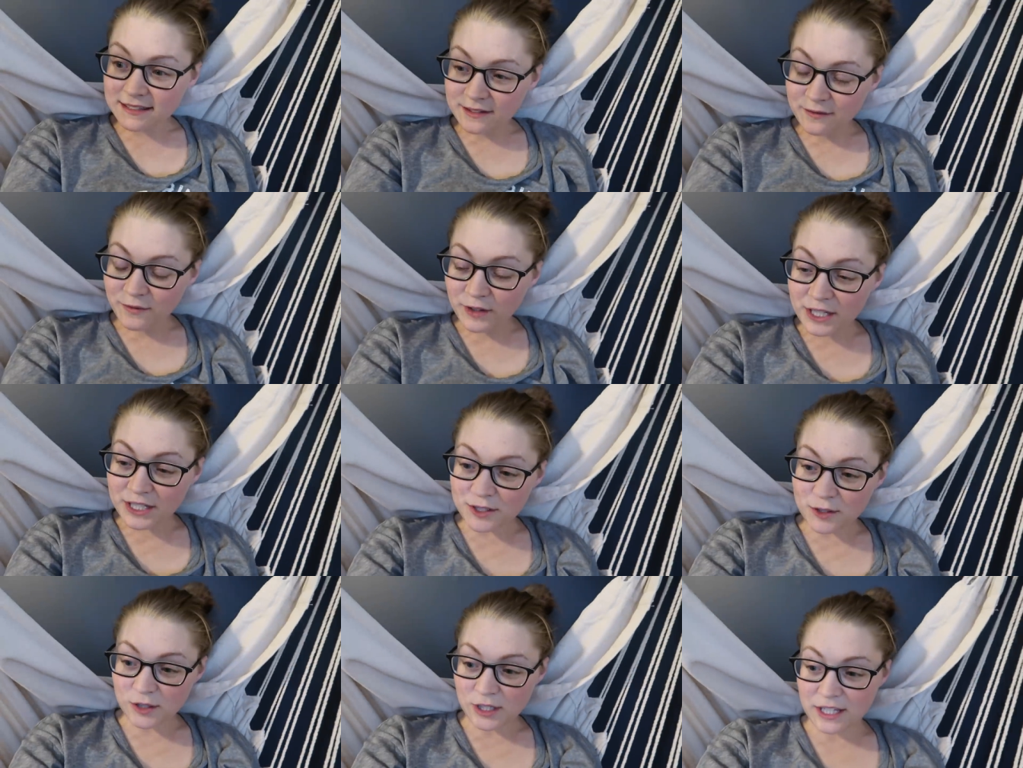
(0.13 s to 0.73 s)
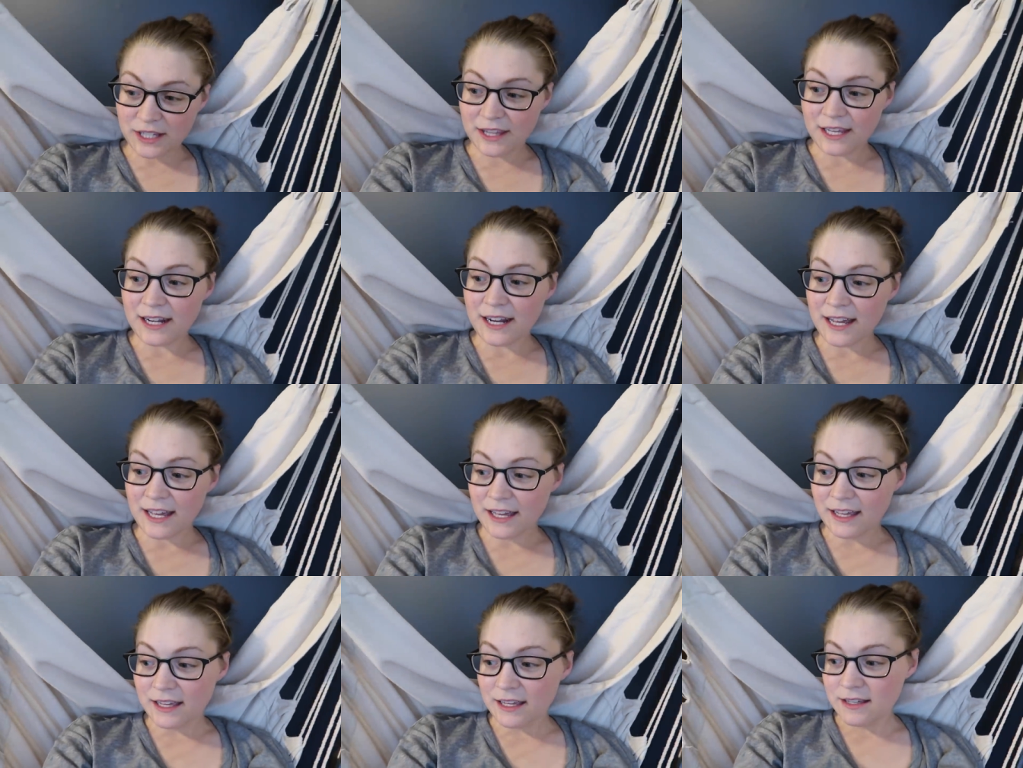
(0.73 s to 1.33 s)
is a victory that
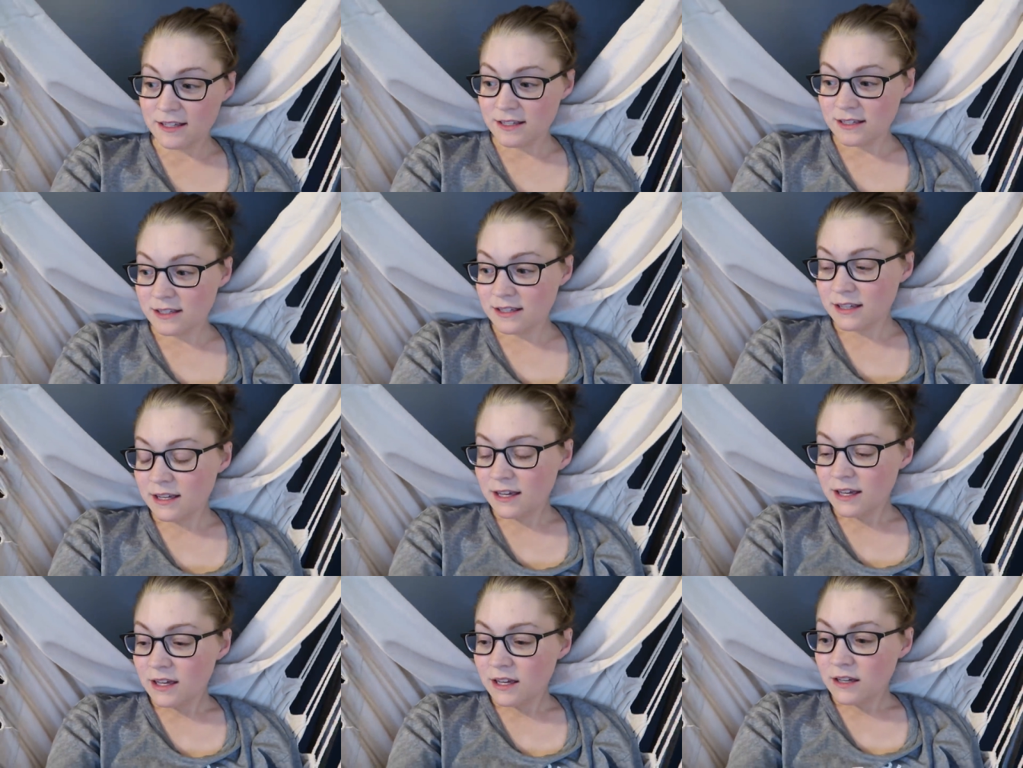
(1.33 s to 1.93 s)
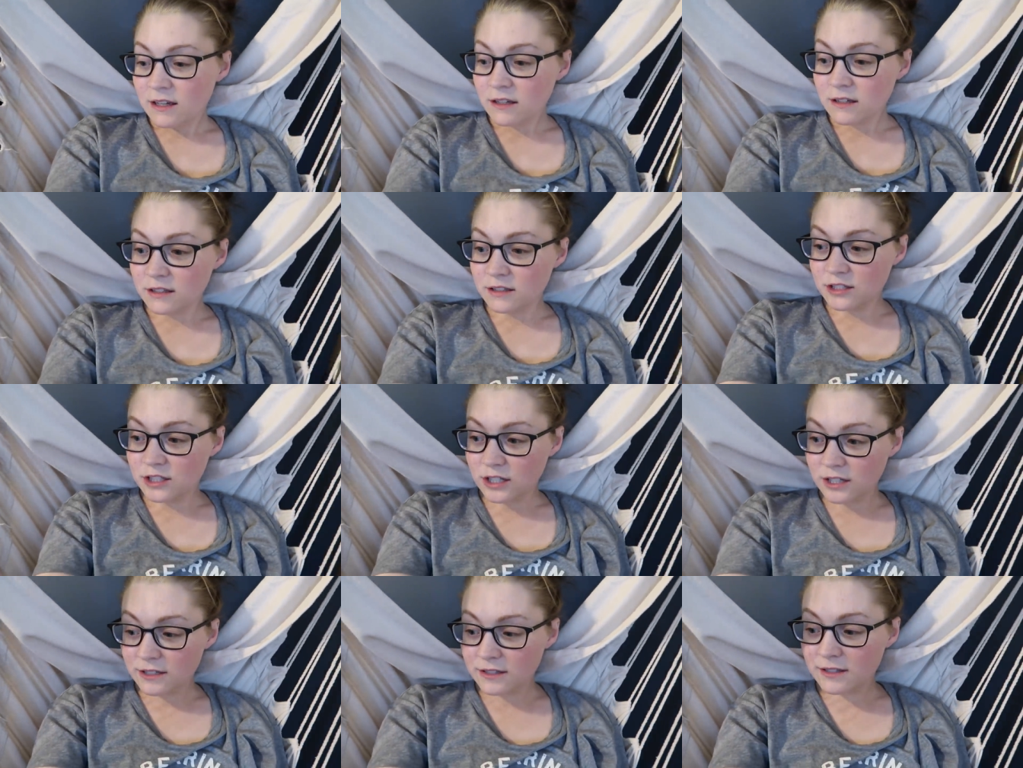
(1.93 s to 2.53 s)
I
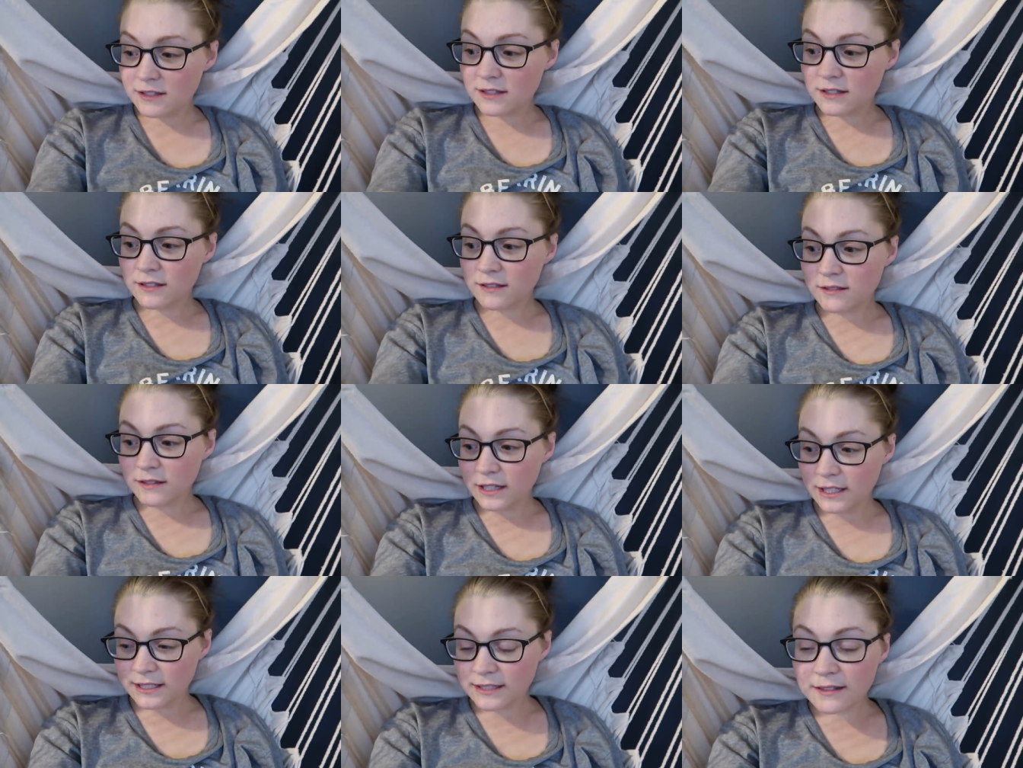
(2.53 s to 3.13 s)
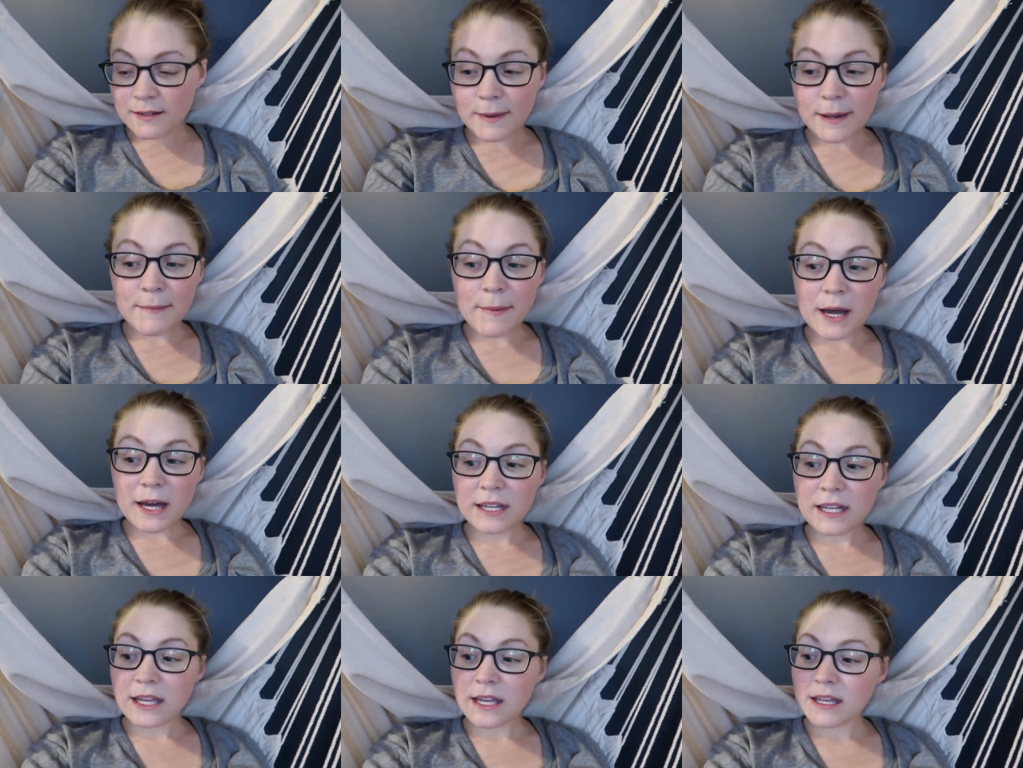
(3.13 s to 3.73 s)
could just listen to my
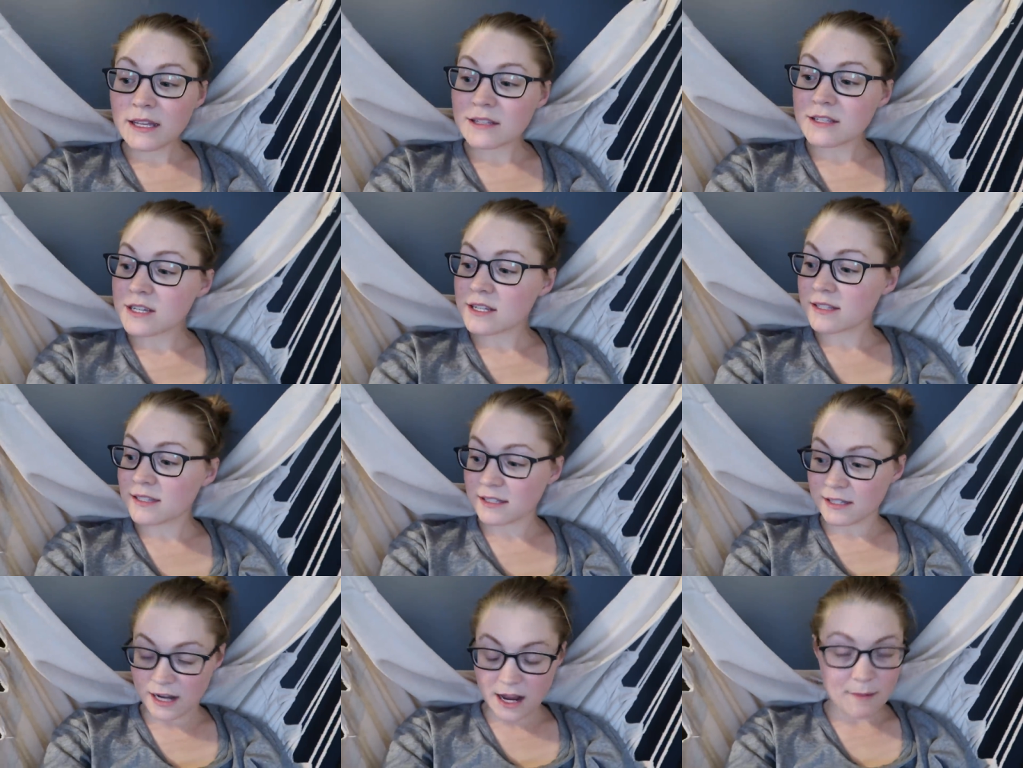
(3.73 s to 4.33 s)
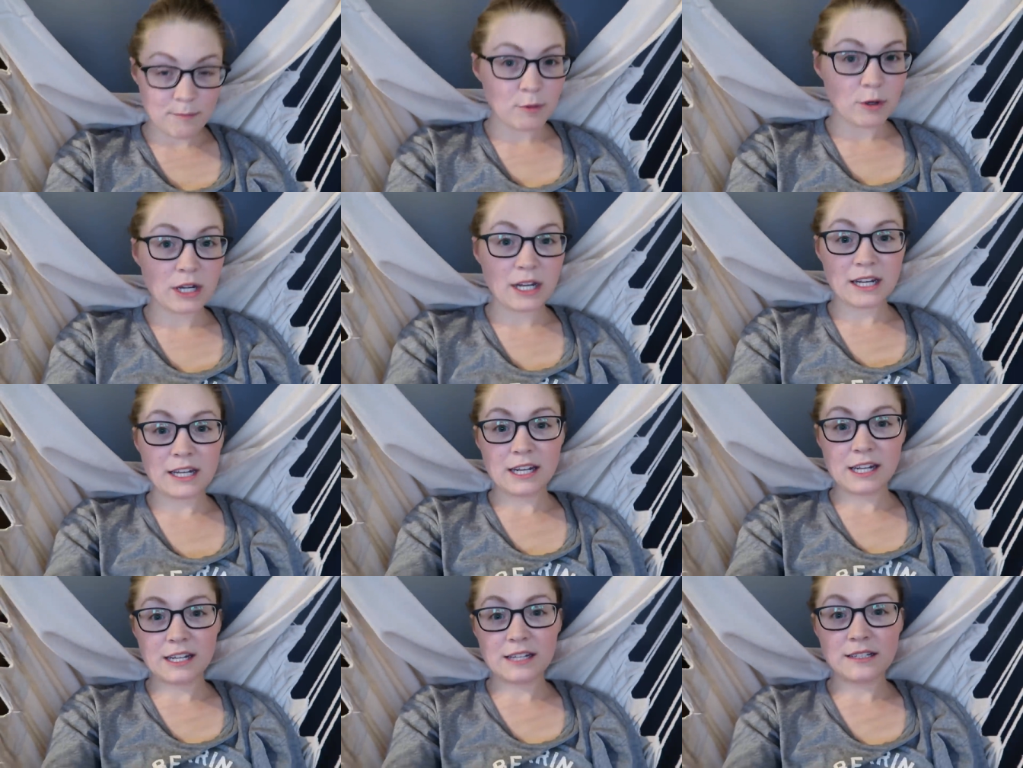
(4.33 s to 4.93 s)
body and just stop when I
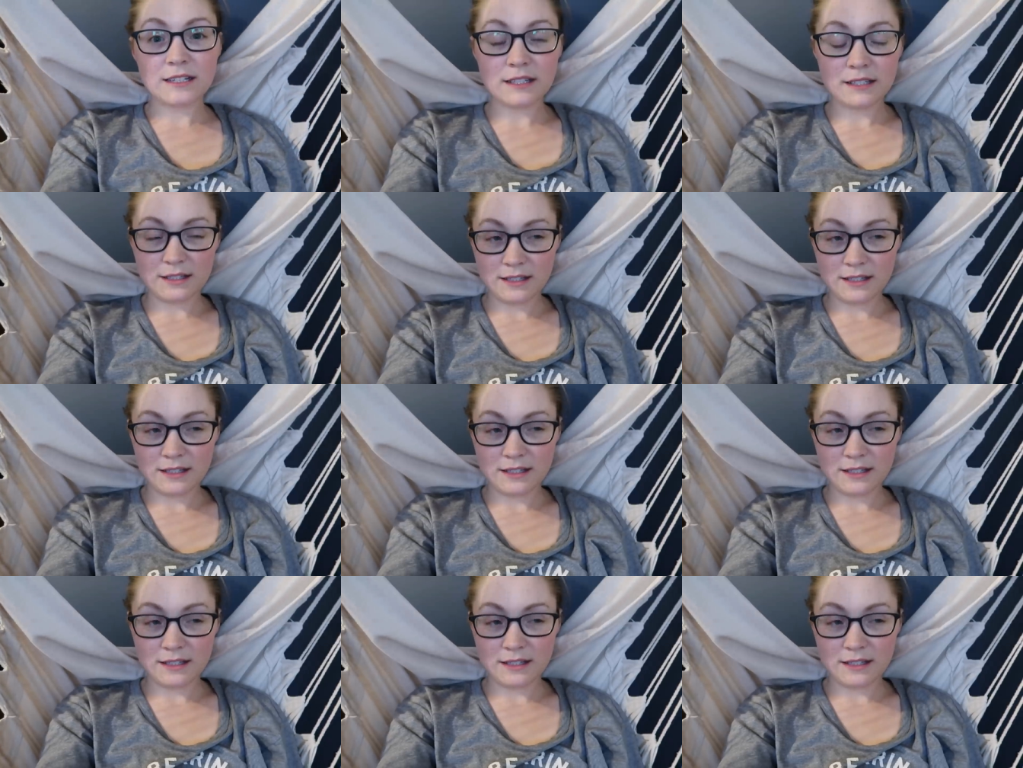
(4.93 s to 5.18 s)
needed to